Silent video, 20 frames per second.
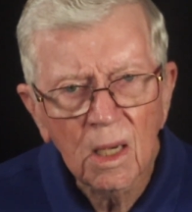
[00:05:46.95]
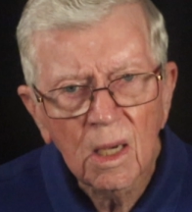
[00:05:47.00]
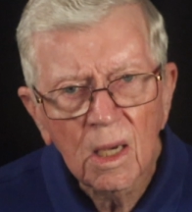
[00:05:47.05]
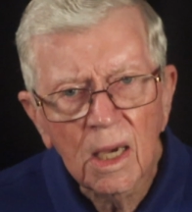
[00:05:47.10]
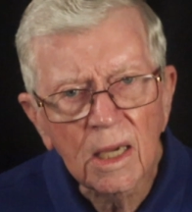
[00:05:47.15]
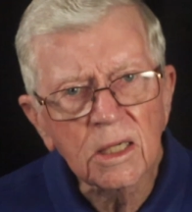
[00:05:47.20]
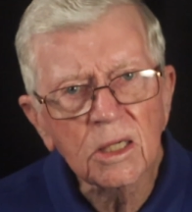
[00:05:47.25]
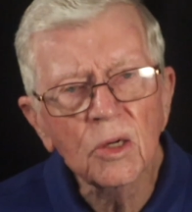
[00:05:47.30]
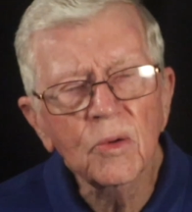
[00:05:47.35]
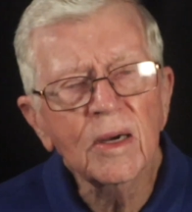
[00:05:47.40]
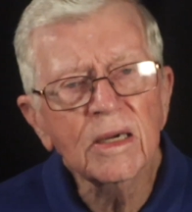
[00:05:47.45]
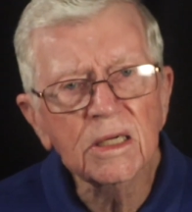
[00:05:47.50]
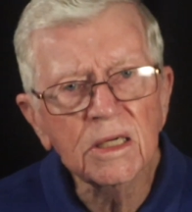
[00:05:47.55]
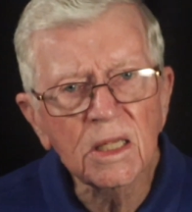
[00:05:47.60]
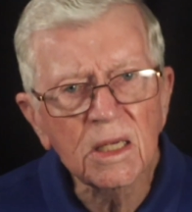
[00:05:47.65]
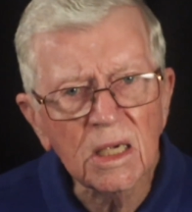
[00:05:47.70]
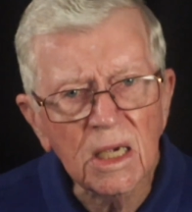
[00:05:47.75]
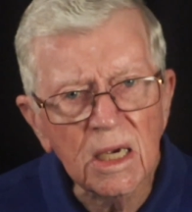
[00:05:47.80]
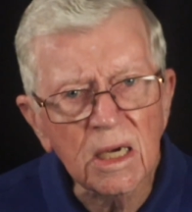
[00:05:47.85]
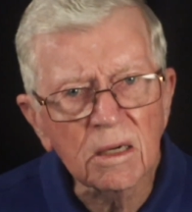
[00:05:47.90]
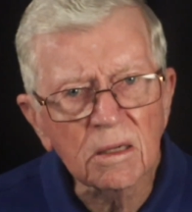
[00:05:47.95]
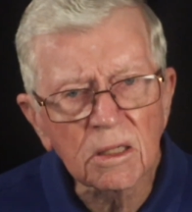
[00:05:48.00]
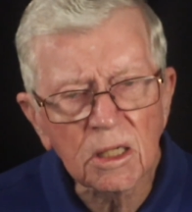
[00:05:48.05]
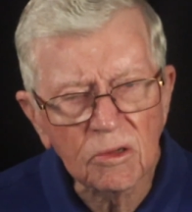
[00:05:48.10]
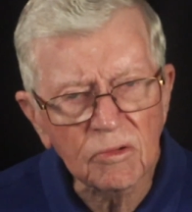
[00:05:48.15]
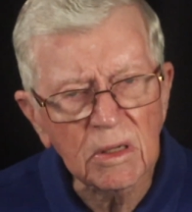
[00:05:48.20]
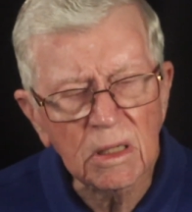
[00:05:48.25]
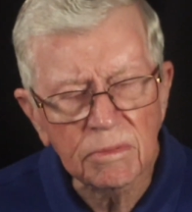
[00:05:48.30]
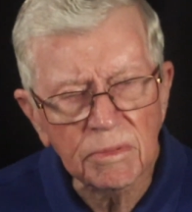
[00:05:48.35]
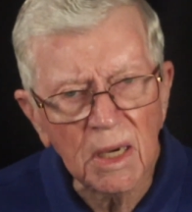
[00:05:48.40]
And so as the years
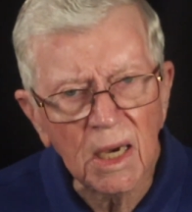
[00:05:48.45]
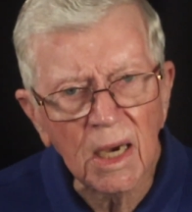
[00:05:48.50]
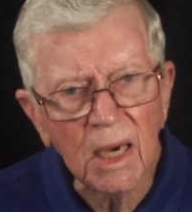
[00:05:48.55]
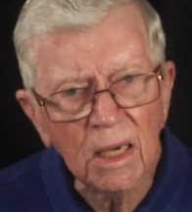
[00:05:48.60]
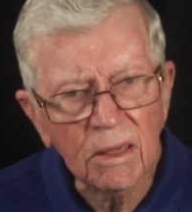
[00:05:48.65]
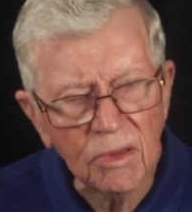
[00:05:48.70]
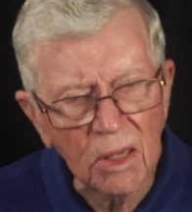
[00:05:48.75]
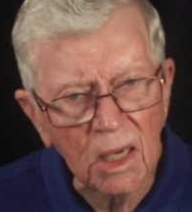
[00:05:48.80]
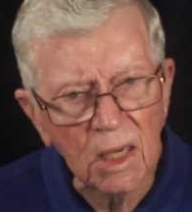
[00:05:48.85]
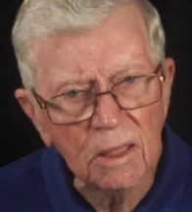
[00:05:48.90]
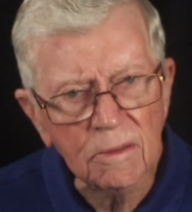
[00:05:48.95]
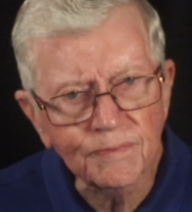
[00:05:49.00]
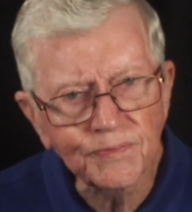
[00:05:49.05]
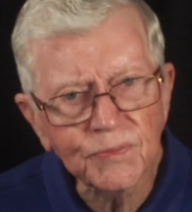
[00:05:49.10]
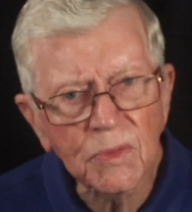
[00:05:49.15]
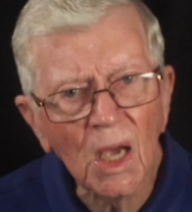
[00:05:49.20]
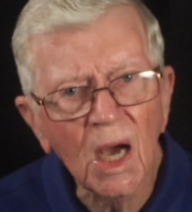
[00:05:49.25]
went by, then